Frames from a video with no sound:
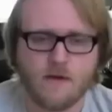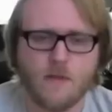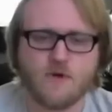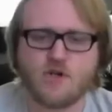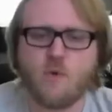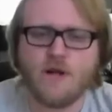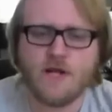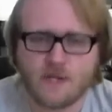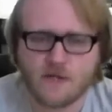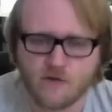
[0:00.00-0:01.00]
Number
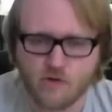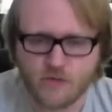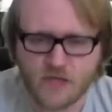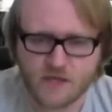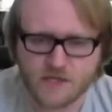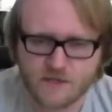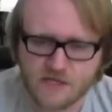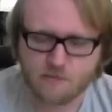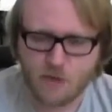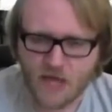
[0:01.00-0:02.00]
22, because
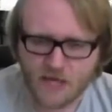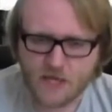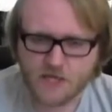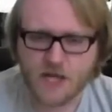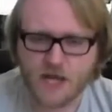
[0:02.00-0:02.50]
this page